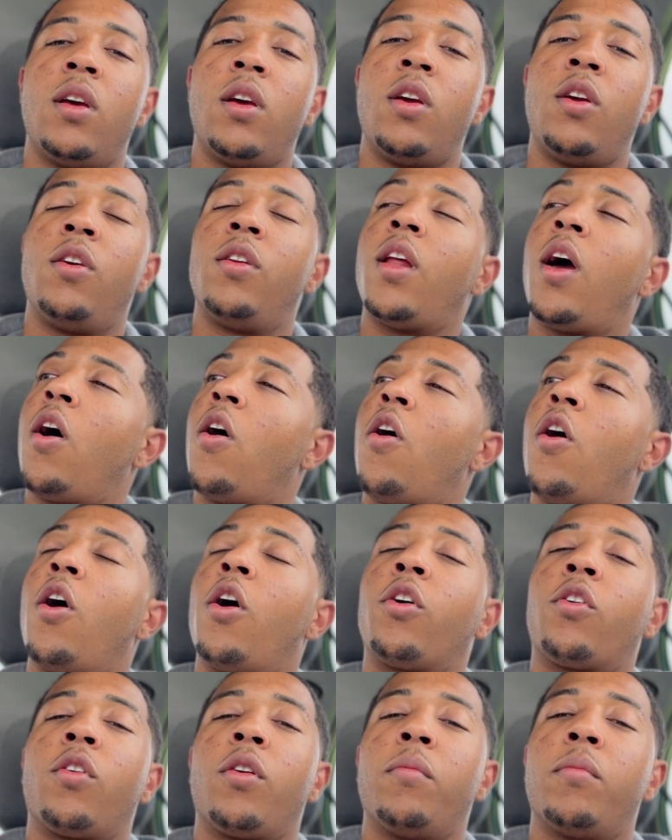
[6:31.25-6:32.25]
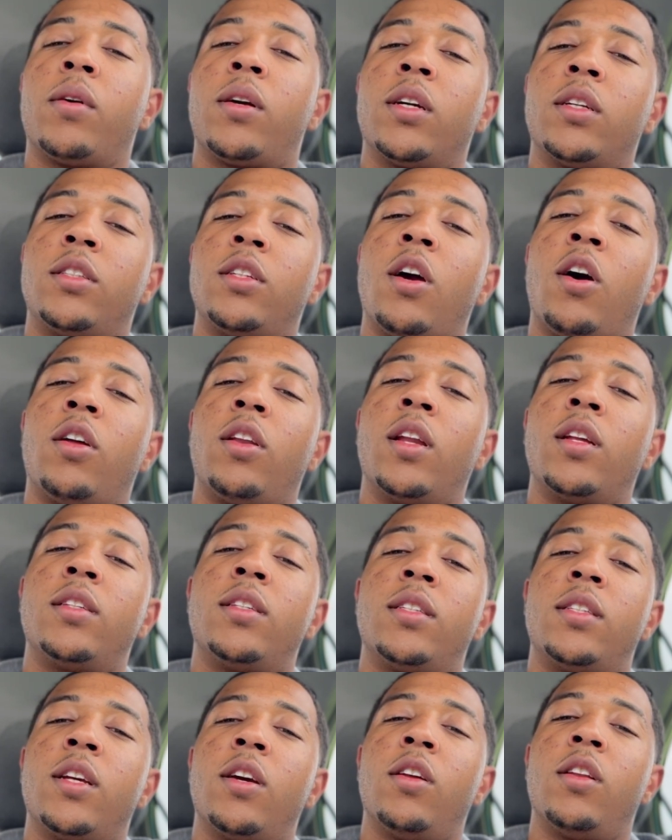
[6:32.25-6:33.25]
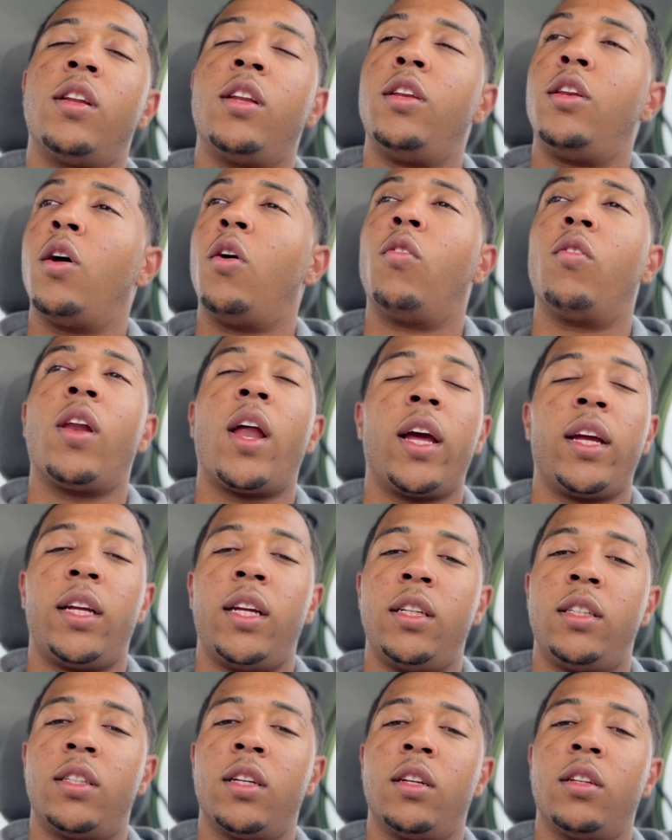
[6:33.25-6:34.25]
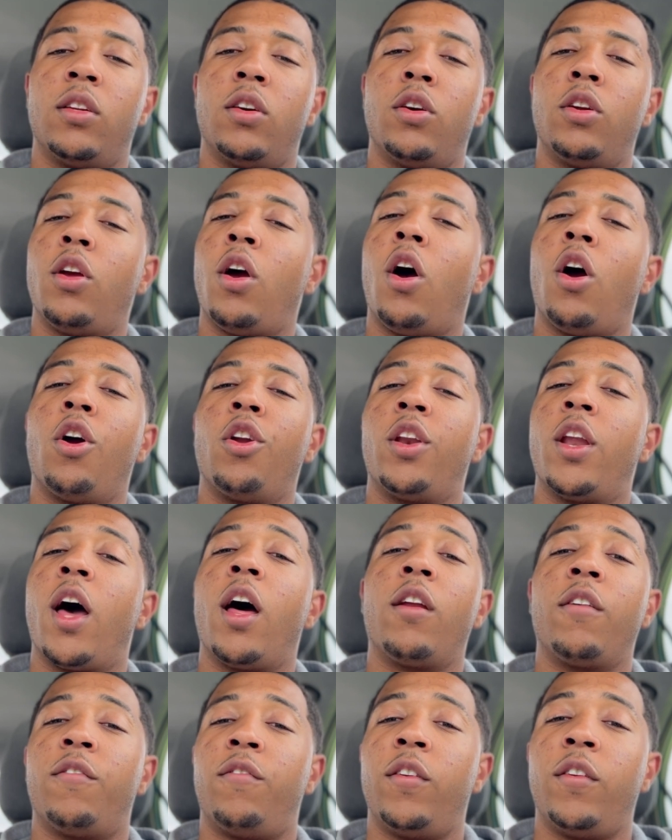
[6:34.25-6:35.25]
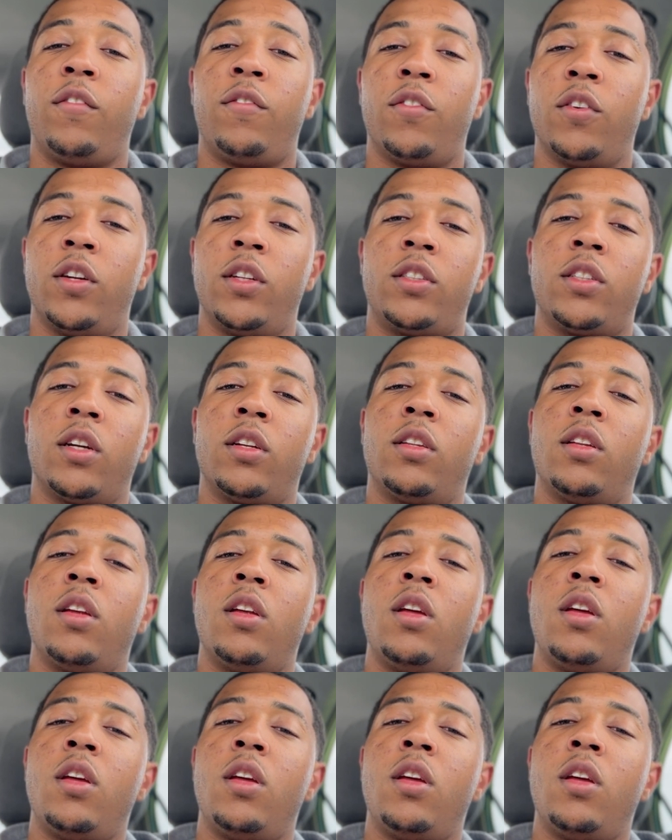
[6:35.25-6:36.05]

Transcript: You're not arguing because y'all necessarily don't like each other or y'all are not a fit for each other.